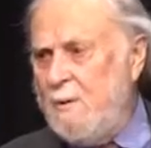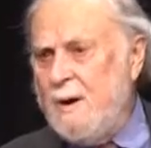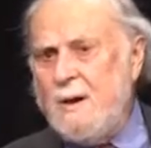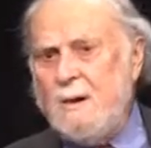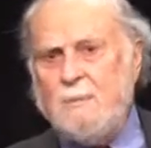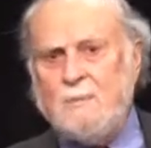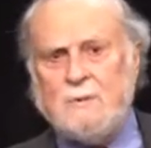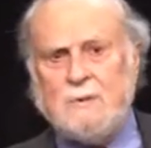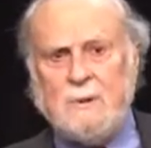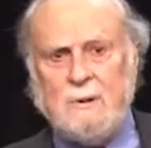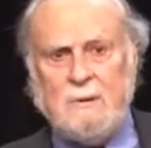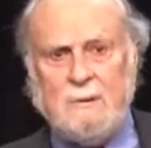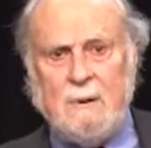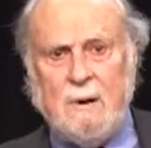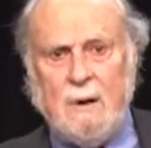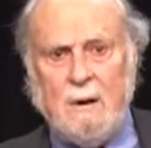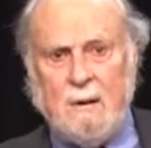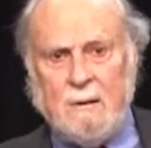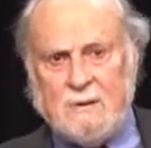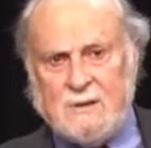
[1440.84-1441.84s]
rapes, and hmm.
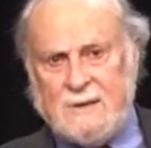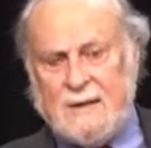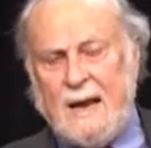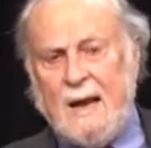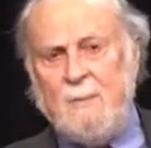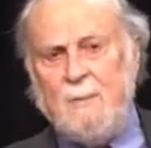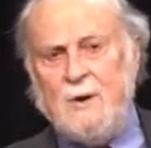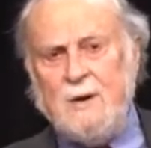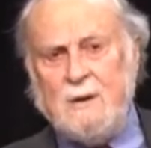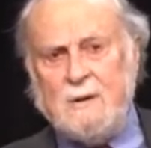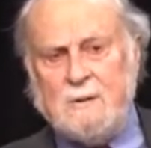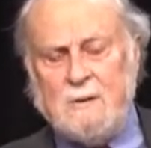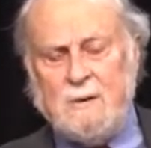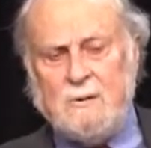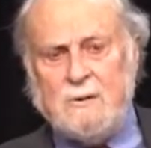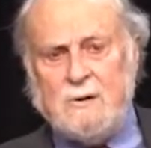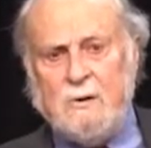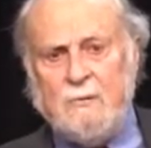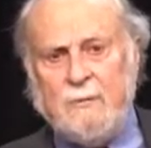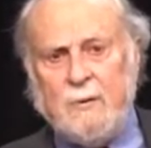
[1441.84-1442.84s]
stabbings,
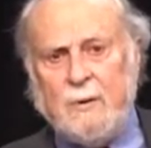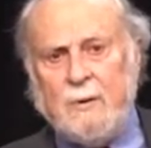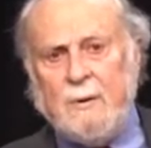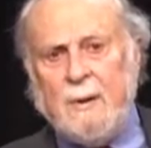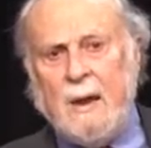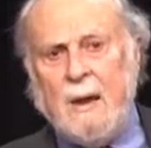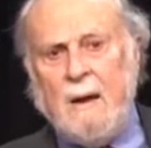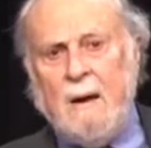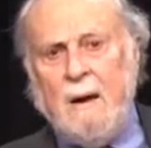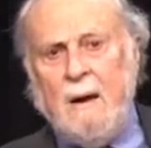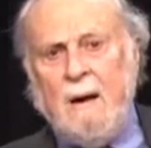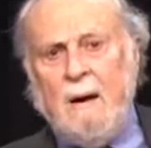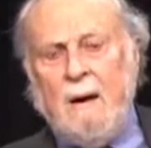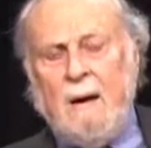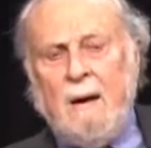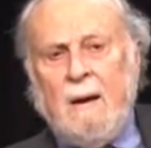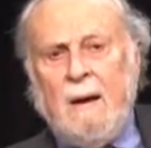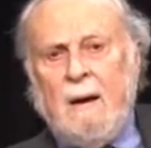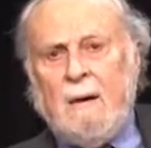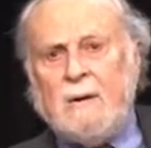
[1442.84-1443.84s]
and so forth.
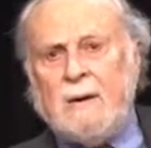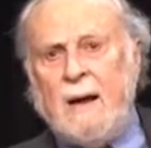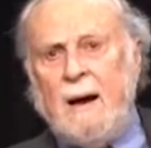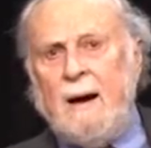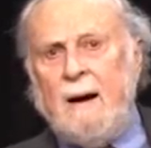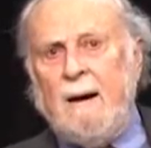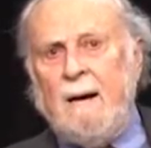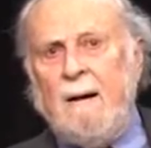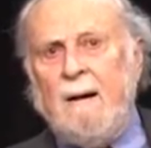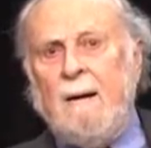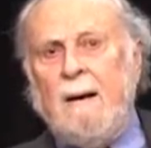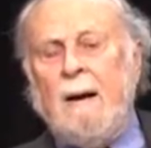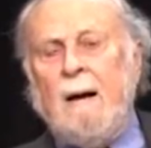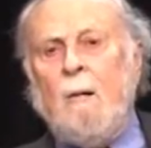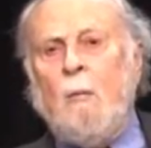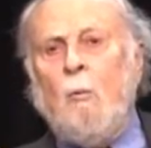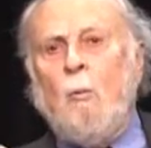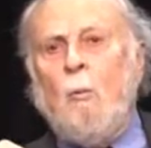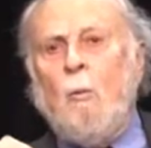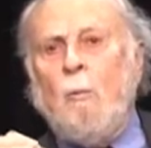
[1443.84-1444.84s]
Uh,
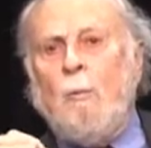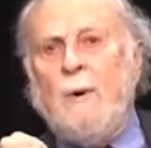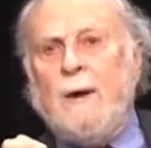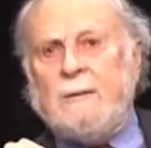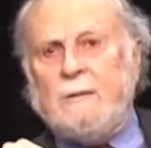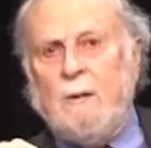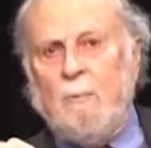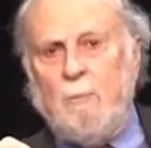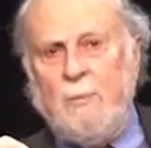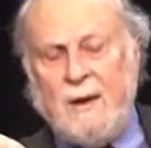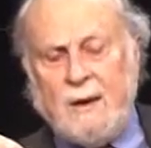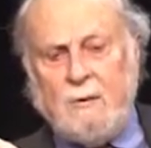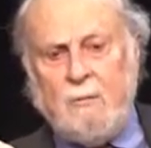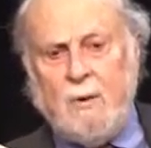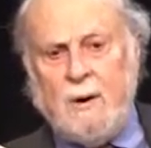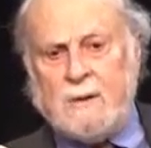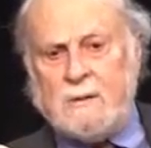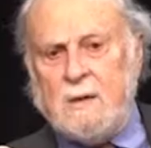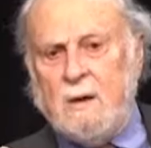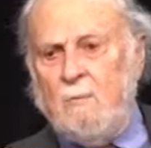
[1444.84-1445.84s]
but the big
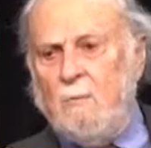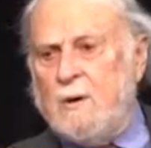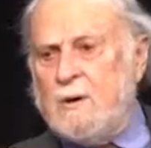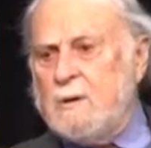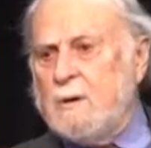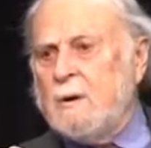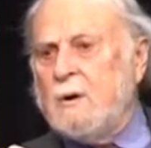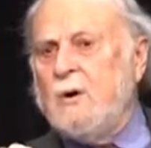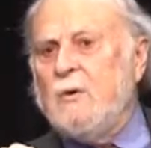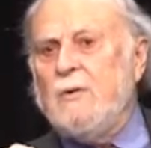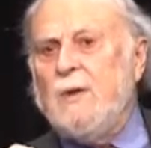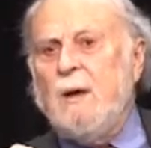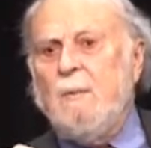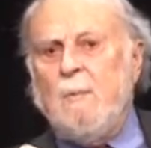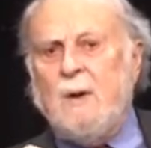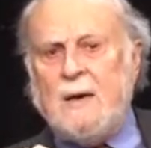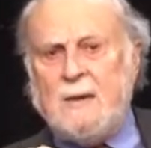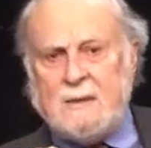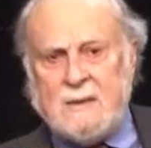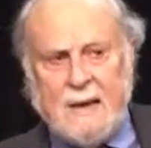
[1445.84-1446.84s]
question was could they
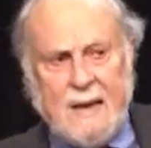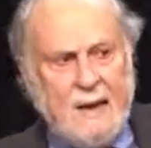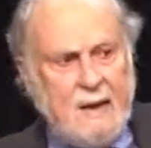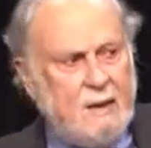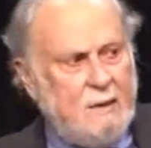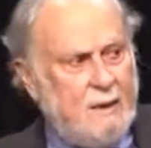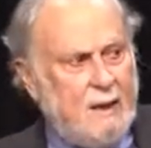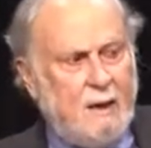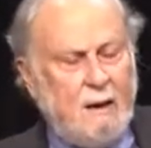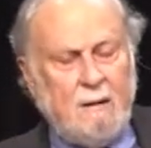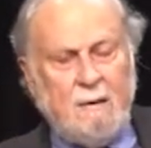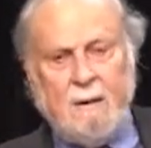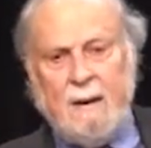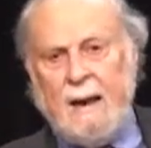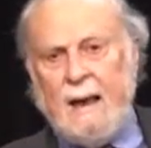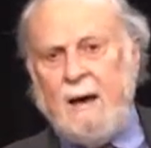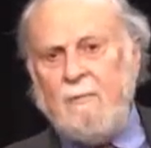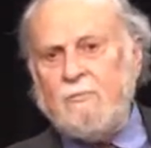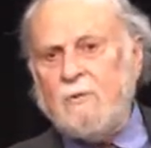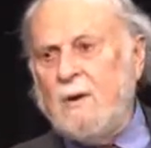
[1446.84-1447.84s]
maintain that
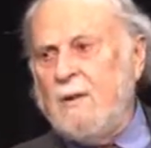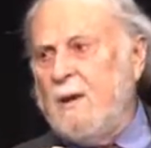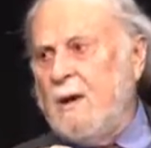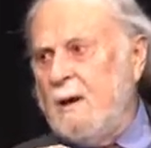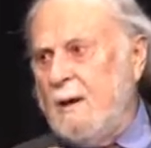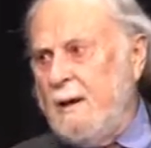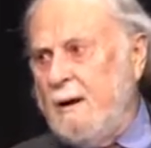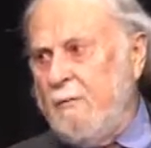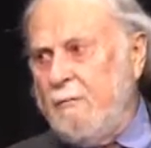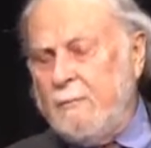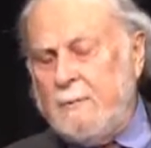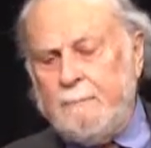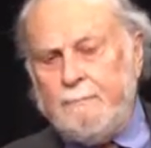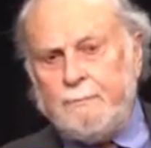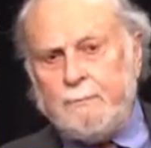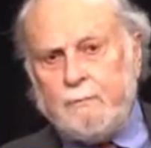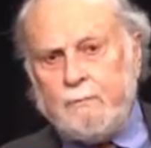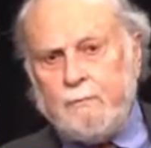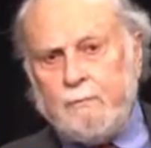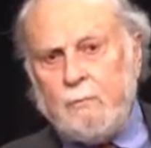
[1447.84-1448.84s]
after they left?
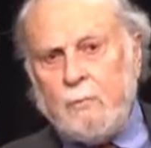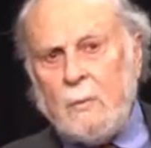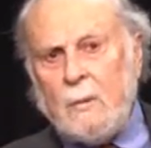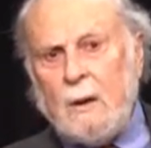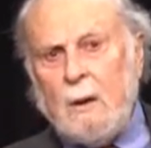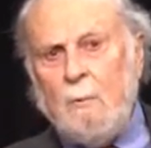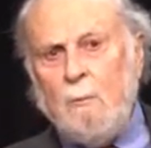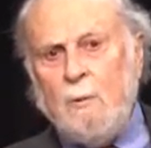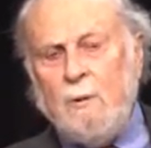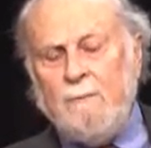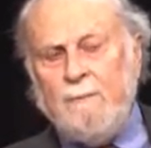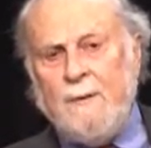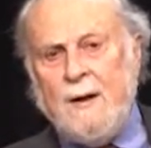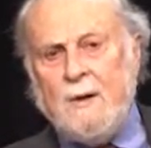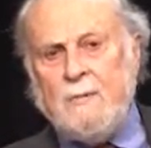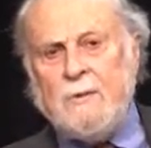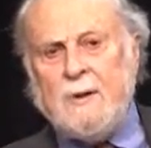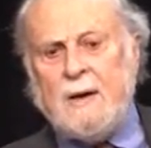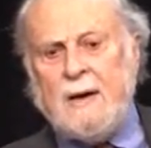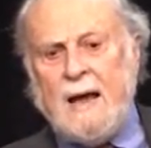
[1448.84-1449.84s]
We
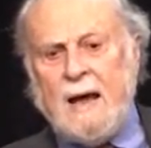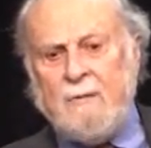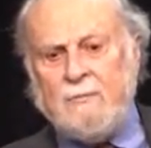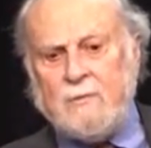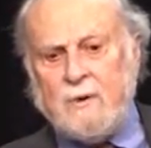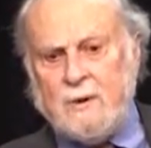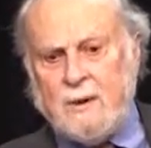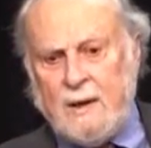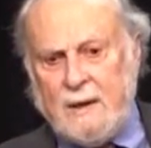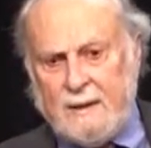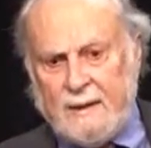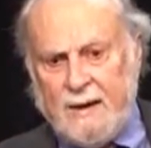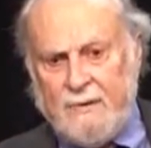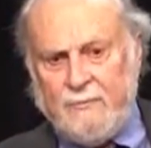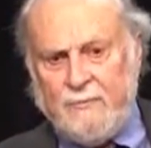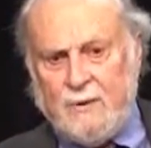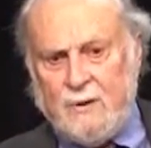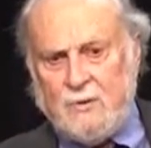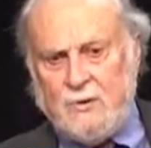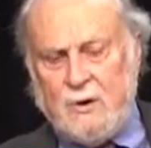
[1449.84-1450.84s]
found that after they
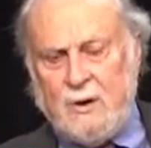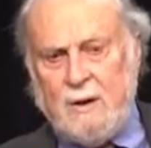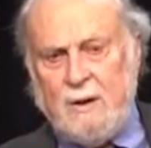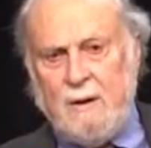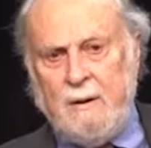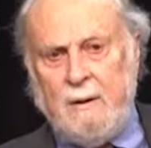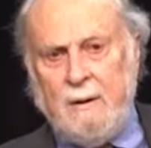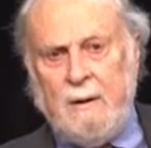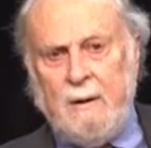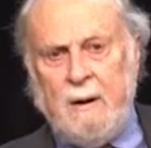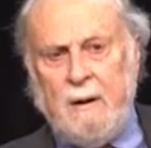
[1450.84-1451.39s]
left the jail,